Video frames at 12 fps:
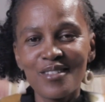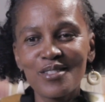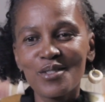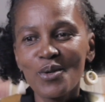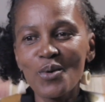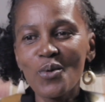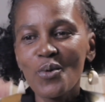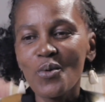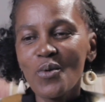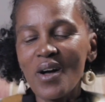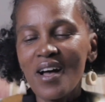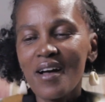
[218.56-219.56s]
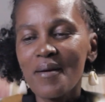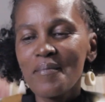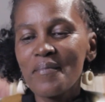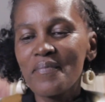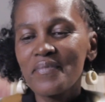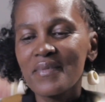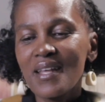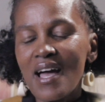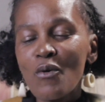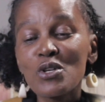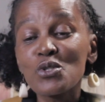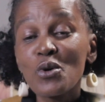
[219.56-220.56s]
So
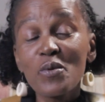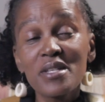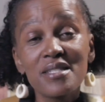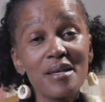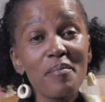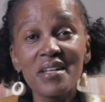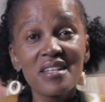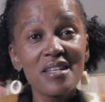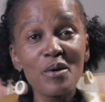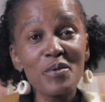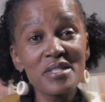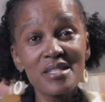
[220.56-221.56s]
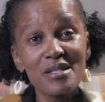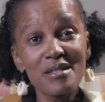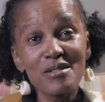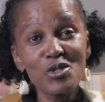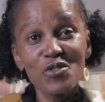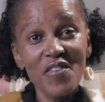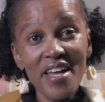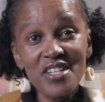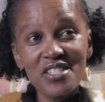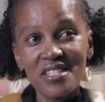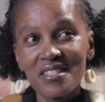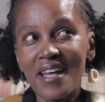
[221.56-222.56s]
I was always somebody that was into
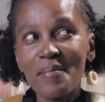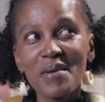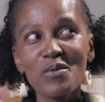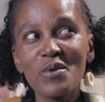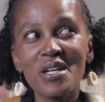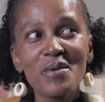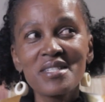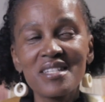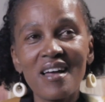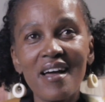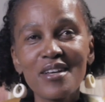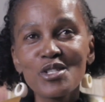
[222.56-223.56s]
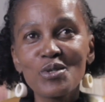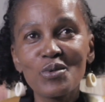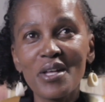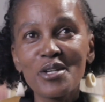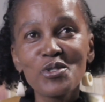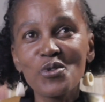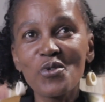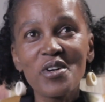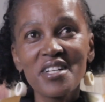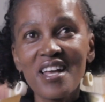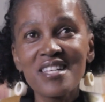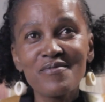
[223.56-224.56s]
fashion. I mean, when I was in high school, I used to
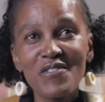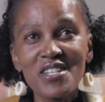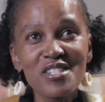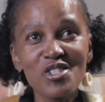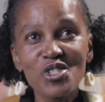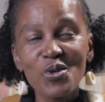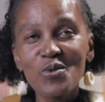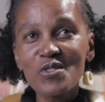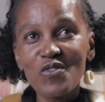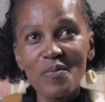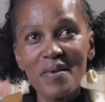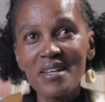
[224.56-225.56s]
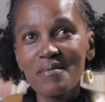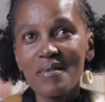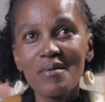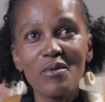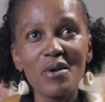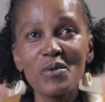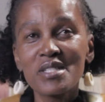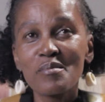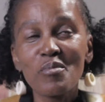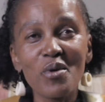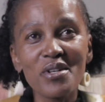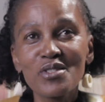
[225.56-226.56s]
organize fashion shows. I was
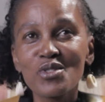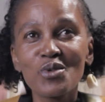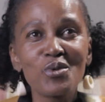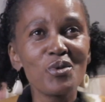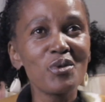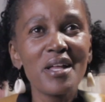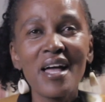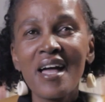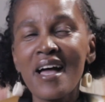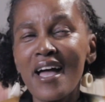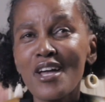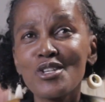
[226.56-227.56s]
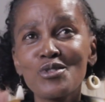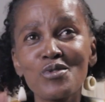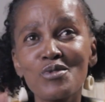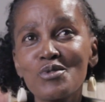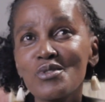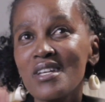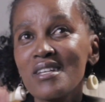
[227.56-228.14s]
in boarding school. I used to